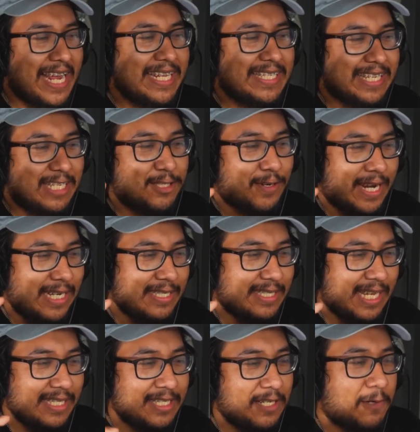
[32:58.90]
a train
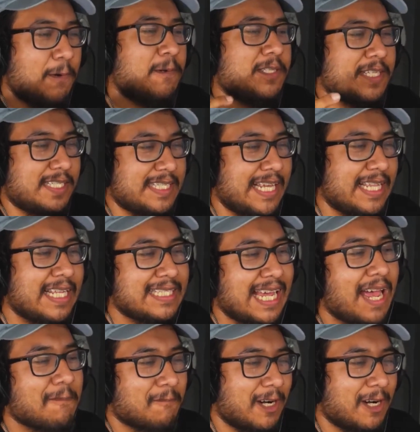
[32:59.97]
station, who's to say that time works